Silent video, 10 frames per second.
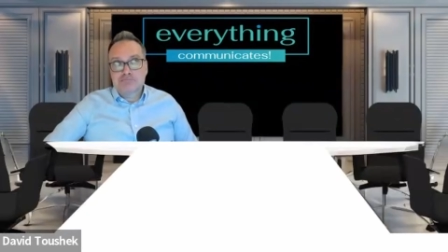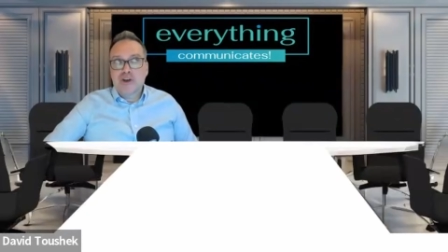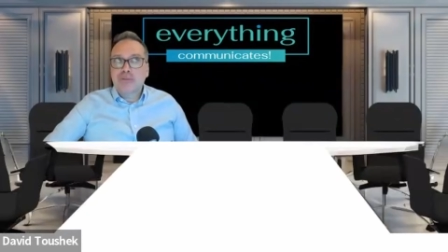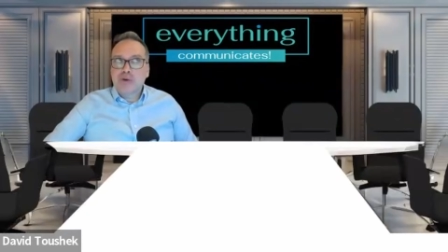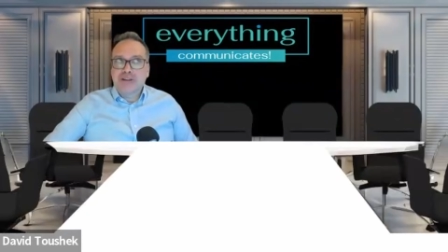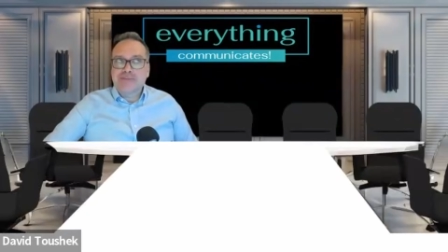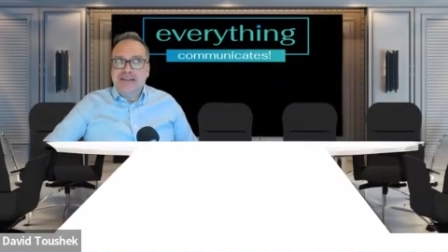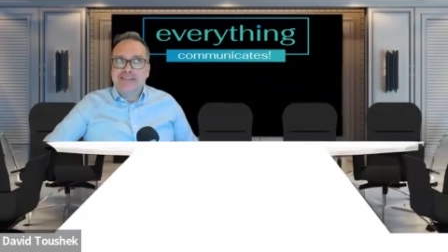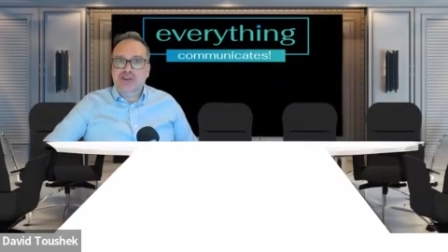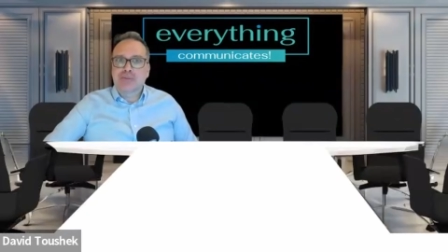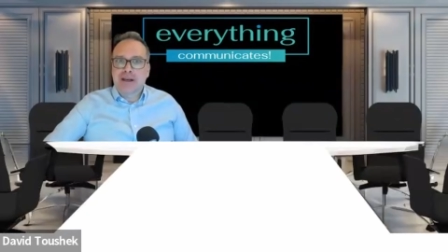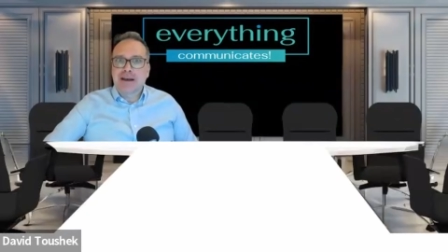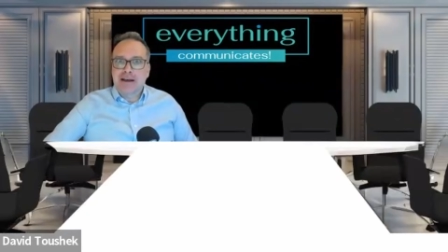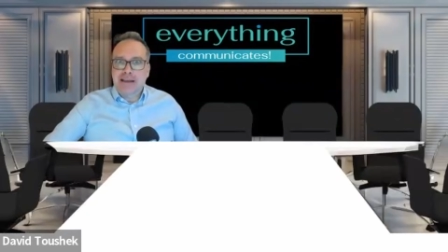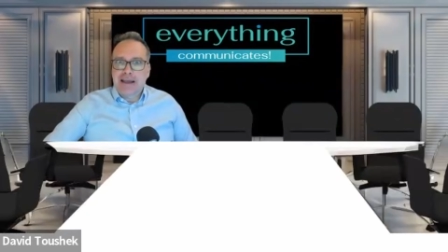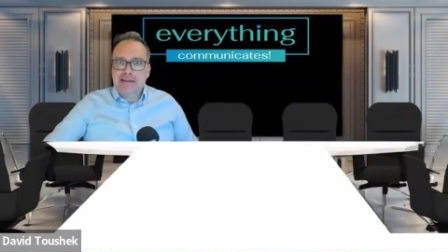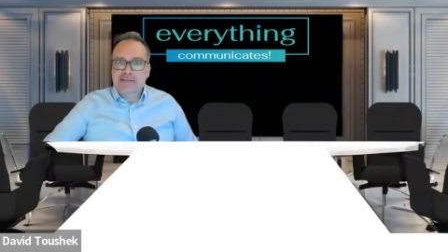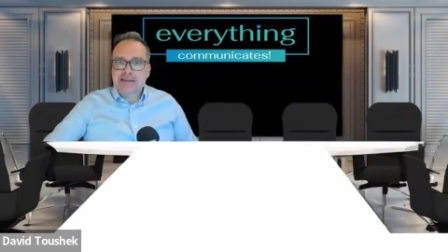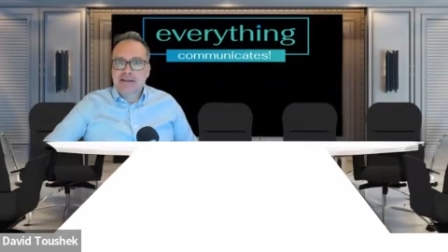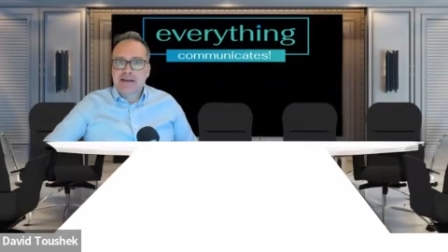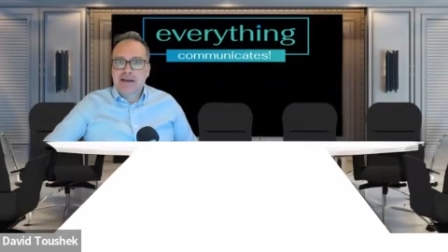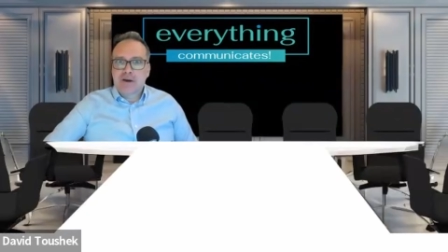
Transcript: well, nobody wants to be discriminated against,